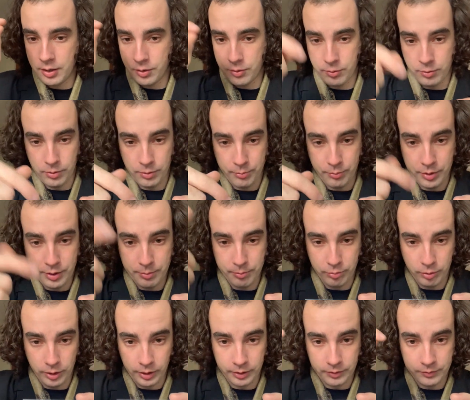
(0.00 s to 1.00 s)
or a
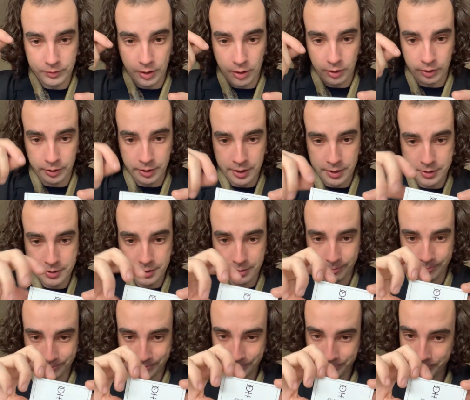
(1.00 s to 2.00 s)
pinprick of darkness.
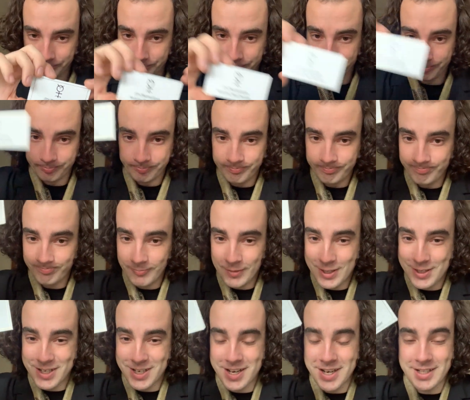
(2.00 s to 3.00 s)

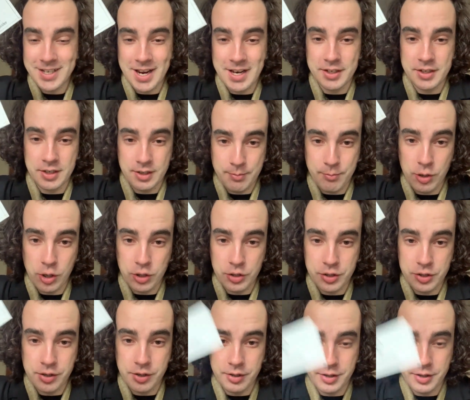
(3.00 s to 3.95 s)
It's an intensely personal